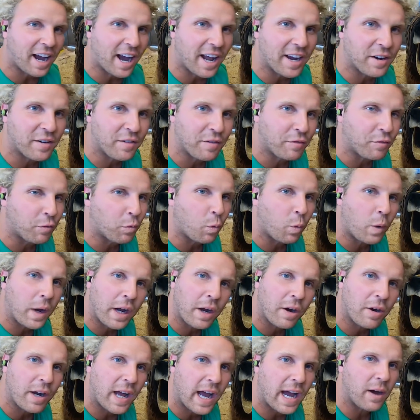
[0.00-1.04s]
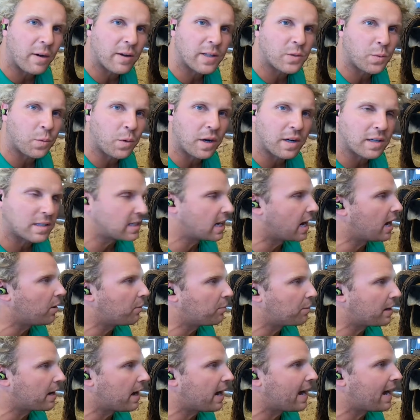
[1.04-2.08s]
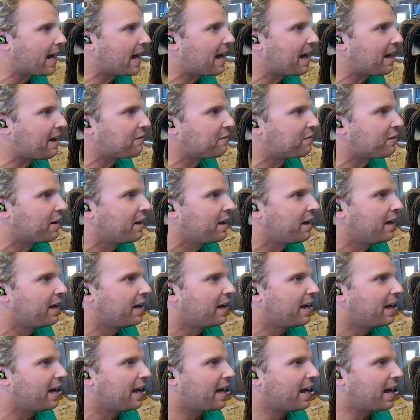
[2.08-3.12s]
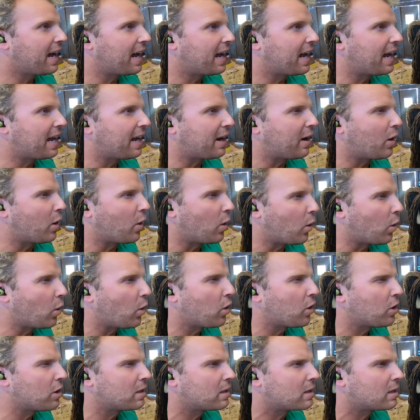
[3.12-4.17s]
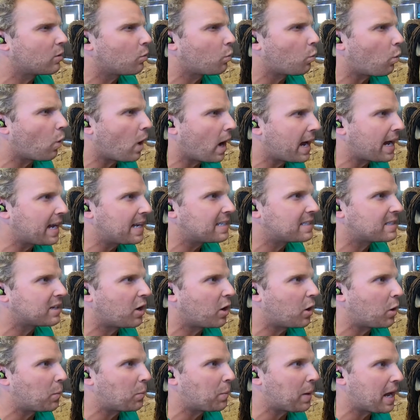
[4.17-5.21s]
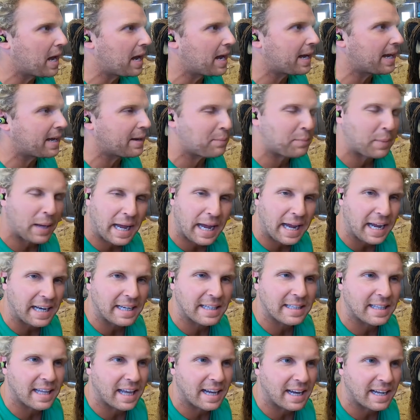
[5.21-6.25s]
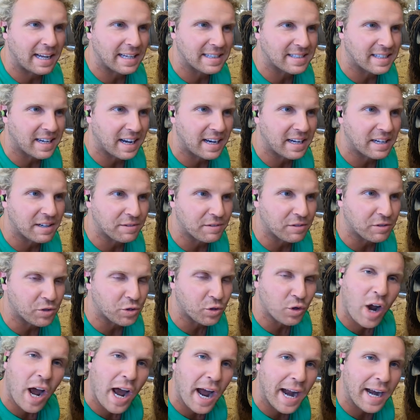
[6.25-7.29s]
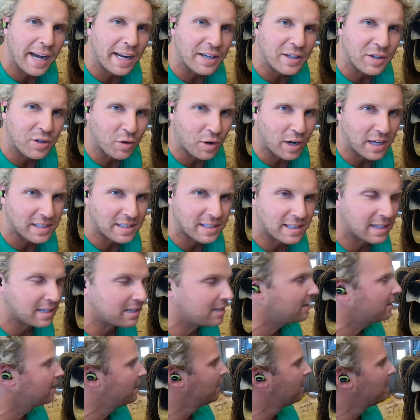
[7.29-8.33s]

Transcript: kind of weird how it's worked out, but I have a old white opaque paint that has kind of dried and crusted